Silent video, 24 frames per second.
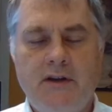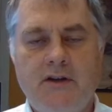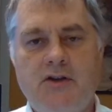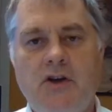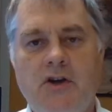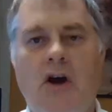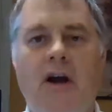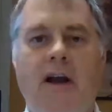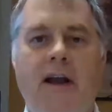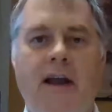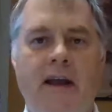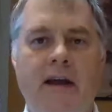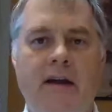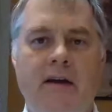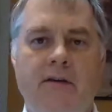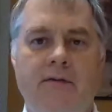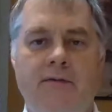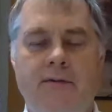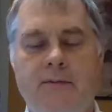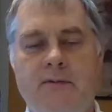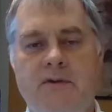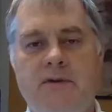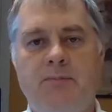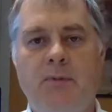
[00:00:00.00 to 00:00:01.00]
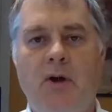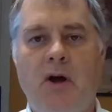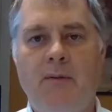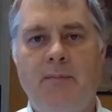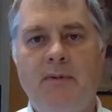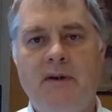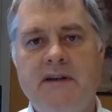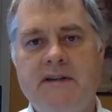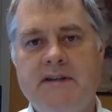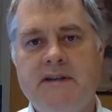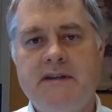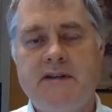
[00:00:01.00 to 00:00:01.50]
and the talk I hear from small
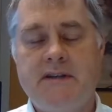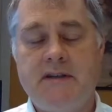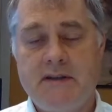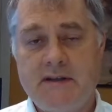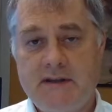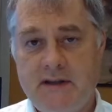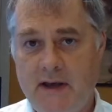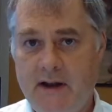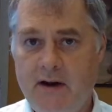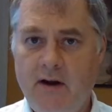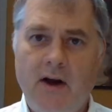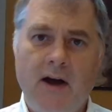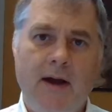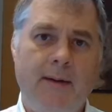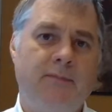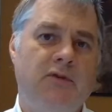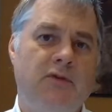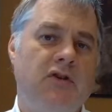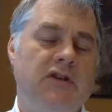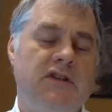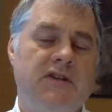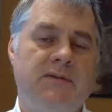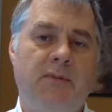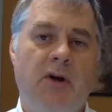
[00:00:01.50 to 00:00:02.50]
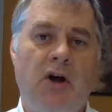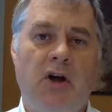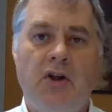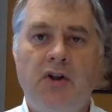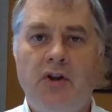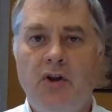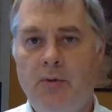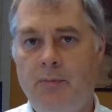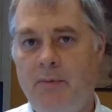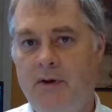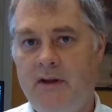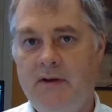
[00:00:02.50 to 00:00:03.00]
business is that, I'm too
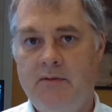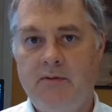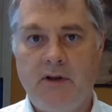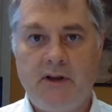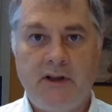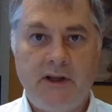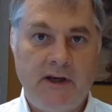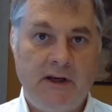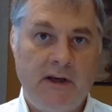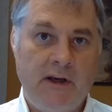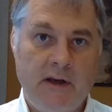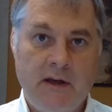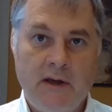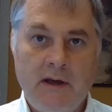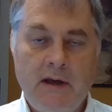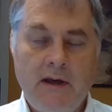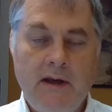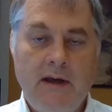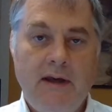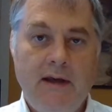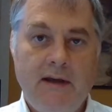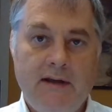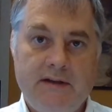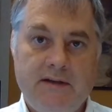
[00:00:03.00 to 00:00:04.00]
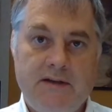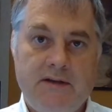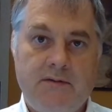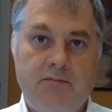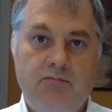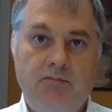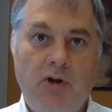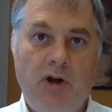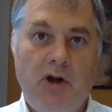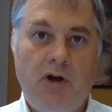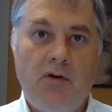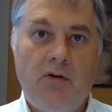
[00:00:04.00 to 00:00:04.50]
small. Nobody really
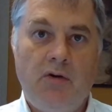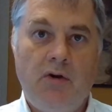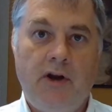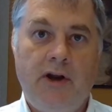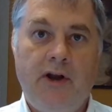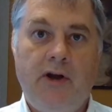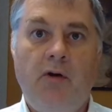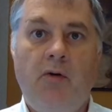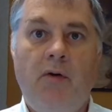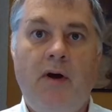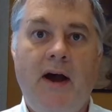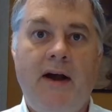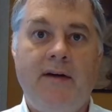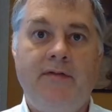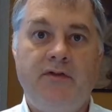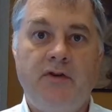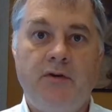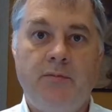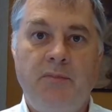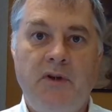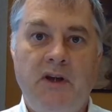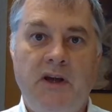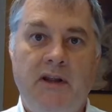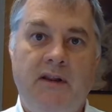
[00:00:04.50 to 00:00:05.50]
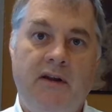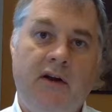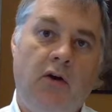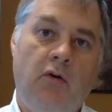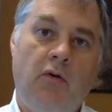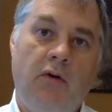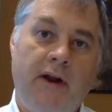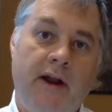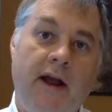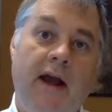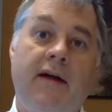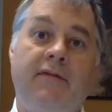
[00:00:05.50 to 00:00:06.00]
is, going to go after me. They're
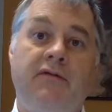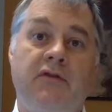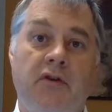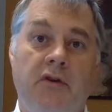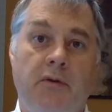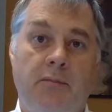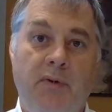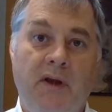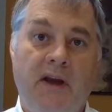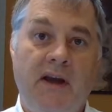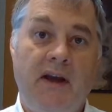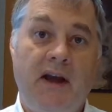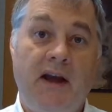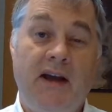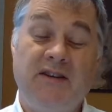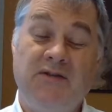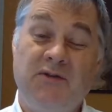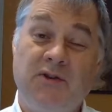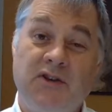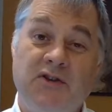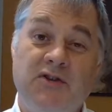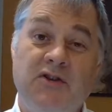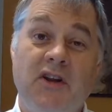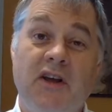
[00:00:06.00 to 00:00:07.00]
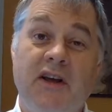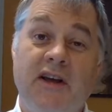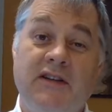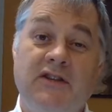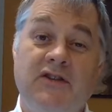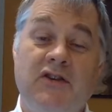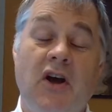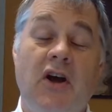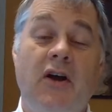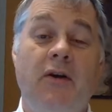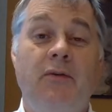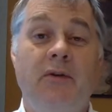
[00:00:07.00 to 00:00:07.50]
going after the big guys. Well,
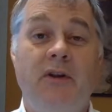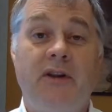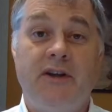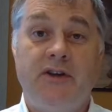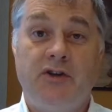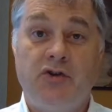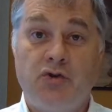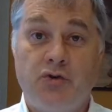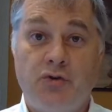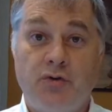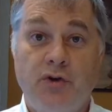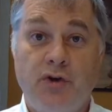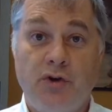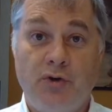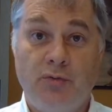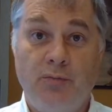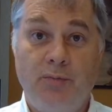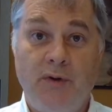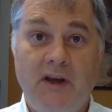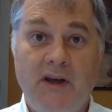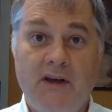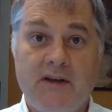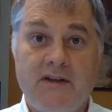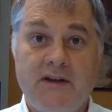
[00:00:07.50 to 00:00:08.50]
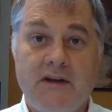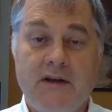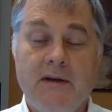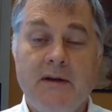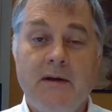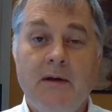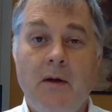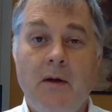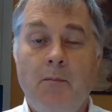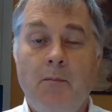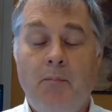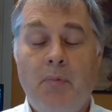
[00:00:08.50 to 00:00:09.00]
it's not really true, because
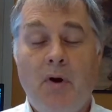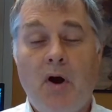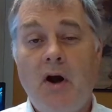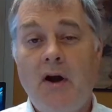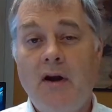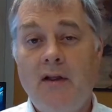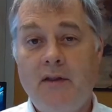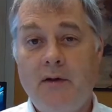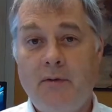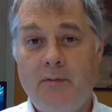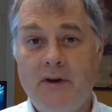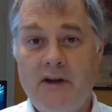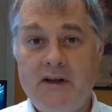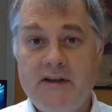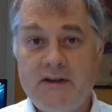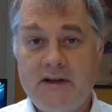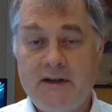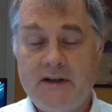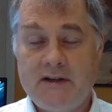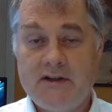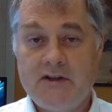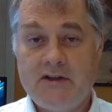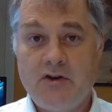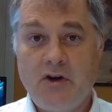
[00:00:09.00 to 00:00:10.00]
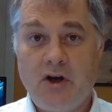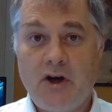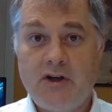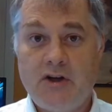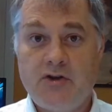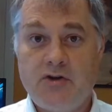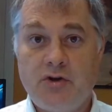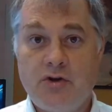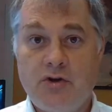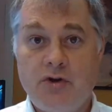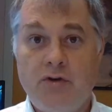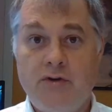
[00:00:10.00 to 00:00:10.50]
part of the reason it's
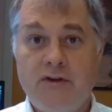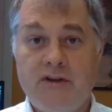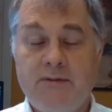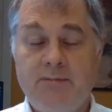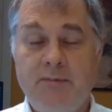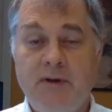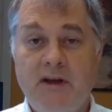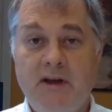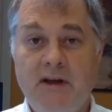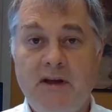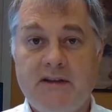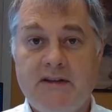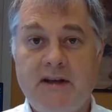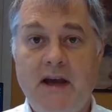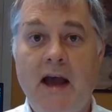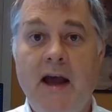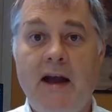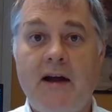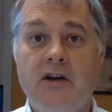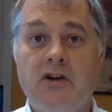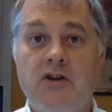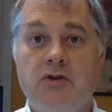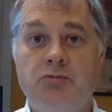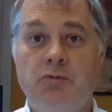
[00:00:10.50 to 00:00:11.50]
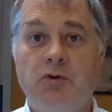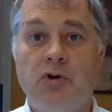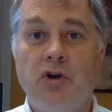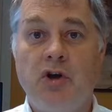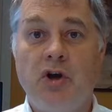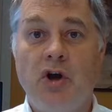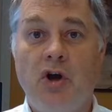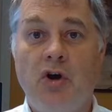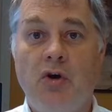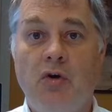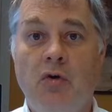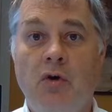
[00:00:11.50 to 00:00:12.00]
not true is because hackers will
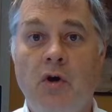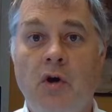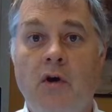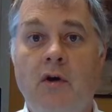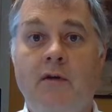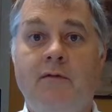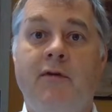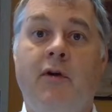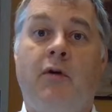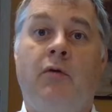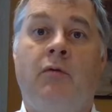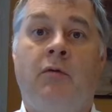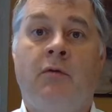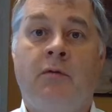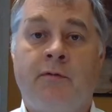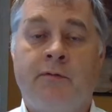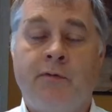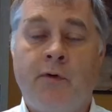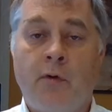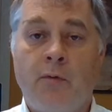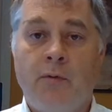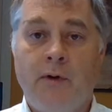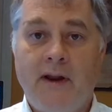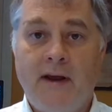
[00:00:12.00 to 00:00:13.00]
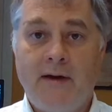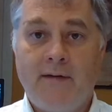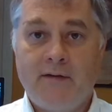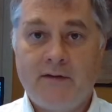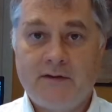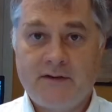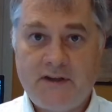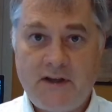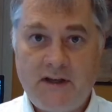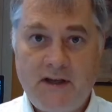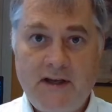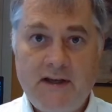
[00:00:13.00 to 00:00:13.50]
go for
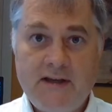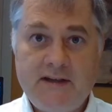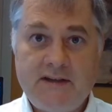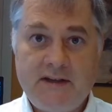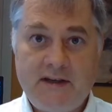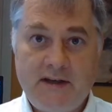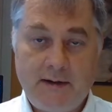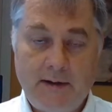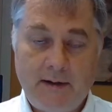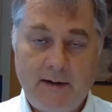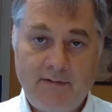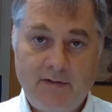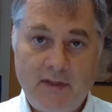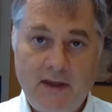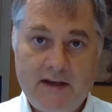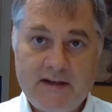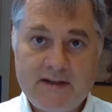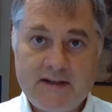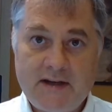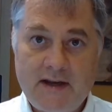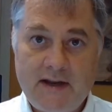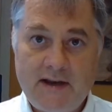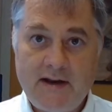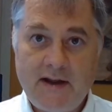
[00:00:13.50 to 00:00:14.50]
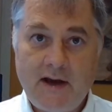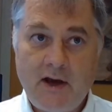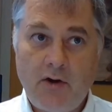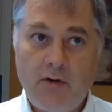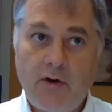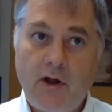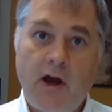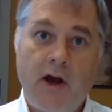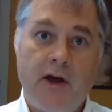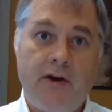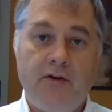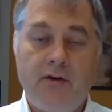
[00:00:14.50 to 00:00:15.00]
whatever's easy. If they send
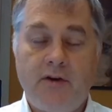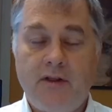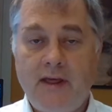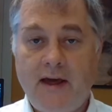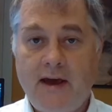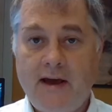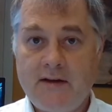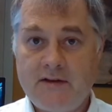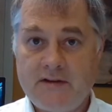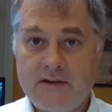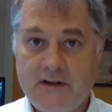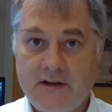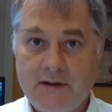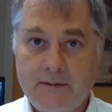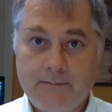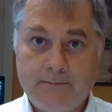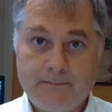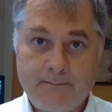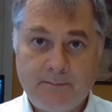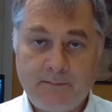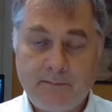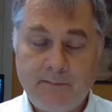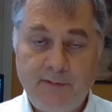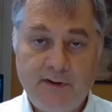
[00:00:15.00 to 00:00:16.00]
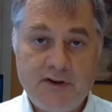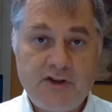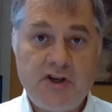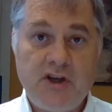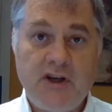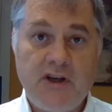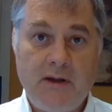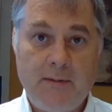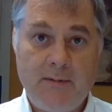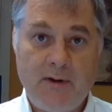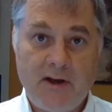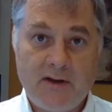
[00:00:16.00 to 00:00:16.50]
out 100,000
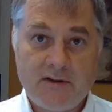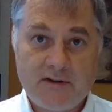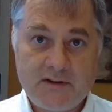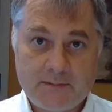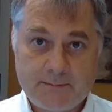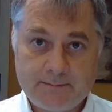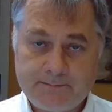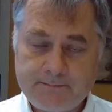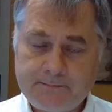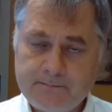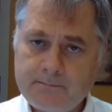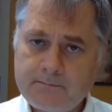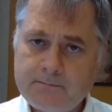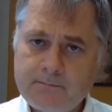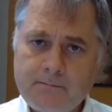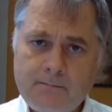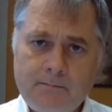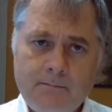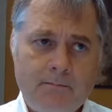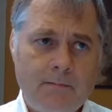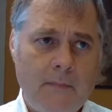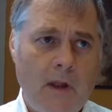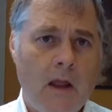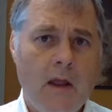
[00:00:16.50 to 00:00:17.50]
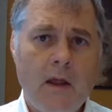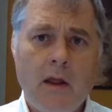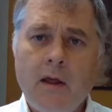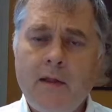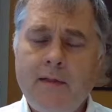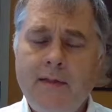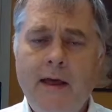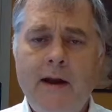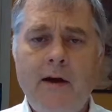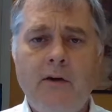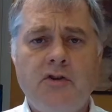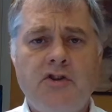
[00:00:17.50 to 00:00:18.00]
phishing emails,
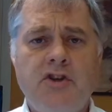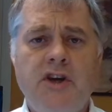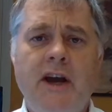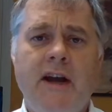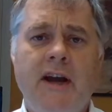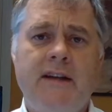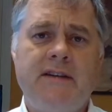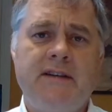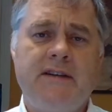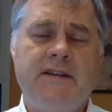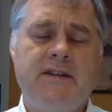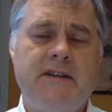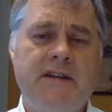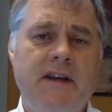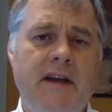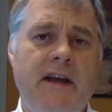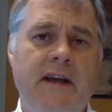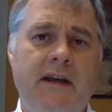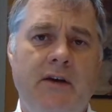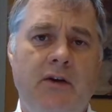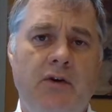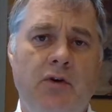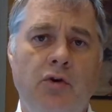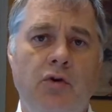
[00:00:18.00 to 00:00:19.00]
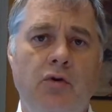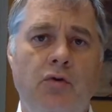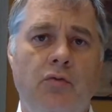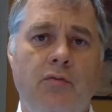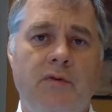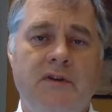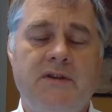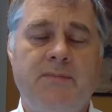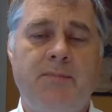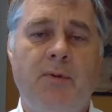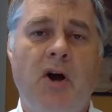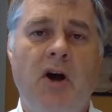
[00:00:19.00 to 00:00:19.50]
they don't check to see who
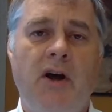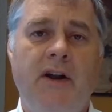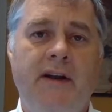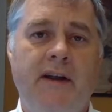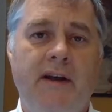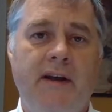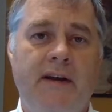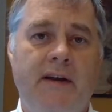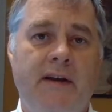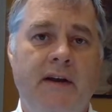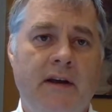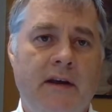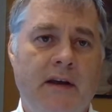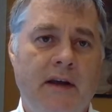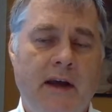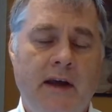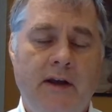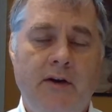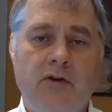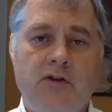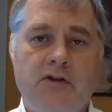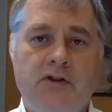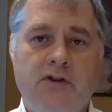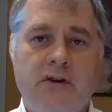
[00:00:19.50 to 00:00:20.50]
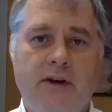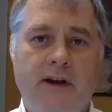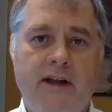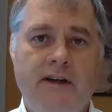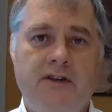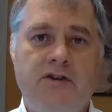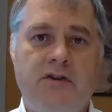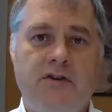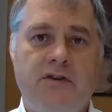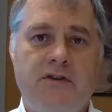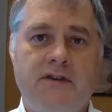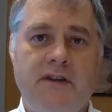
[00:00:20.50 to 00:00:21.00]
responded and whose
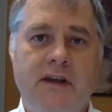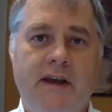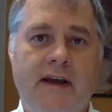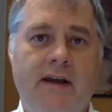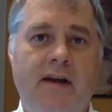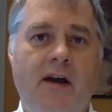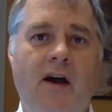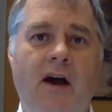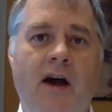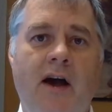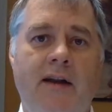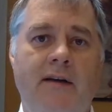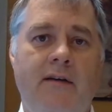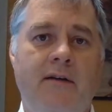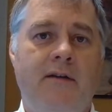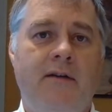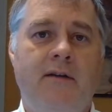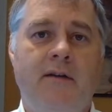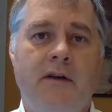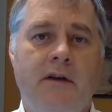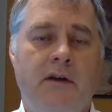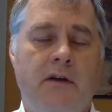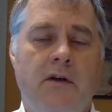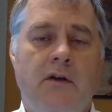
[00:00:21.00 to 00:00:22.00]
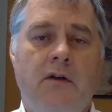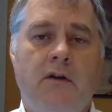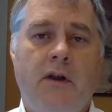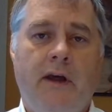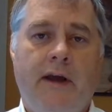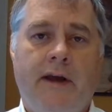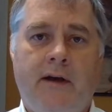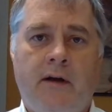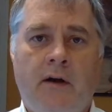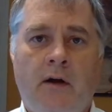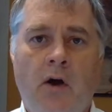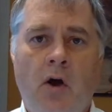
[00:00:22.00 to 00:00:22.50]
credentials they got. And
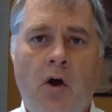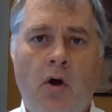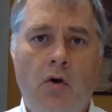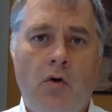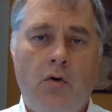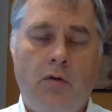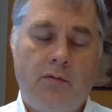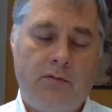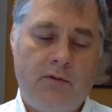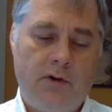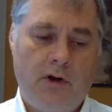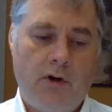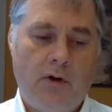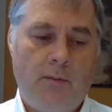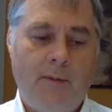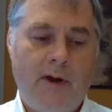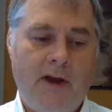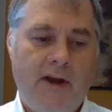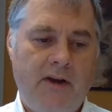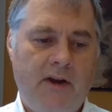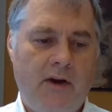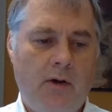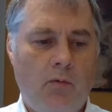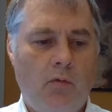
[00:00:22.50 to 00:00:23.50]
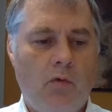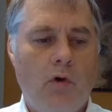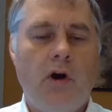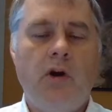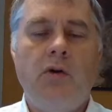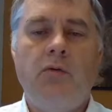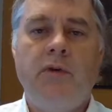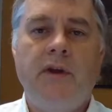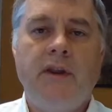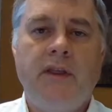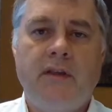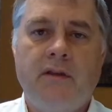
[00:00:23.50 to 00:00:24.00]
like, am I going to
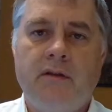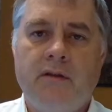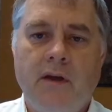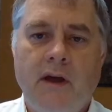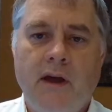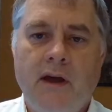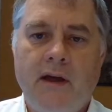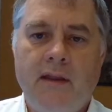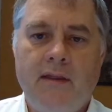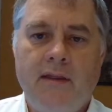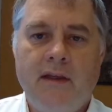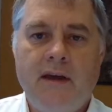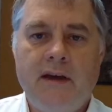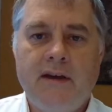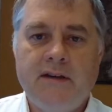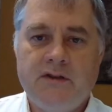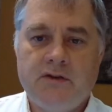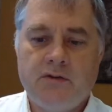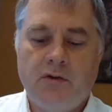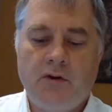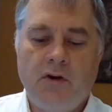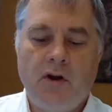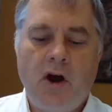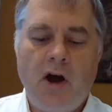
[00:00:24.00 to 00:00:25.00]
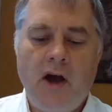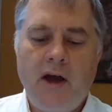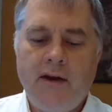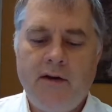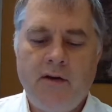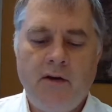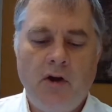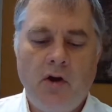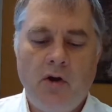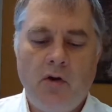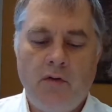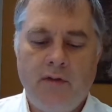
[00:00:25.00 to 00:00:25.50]
work with this or
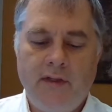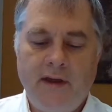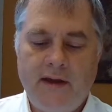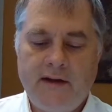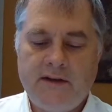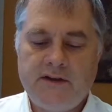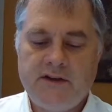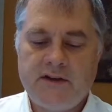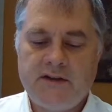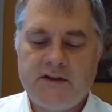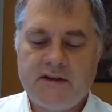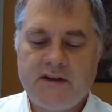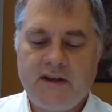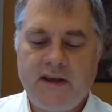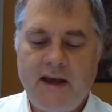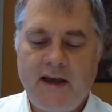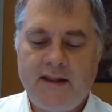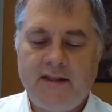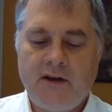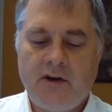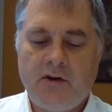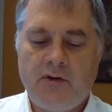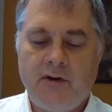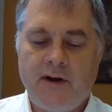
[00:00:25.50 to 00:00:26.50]
not? No, they just get the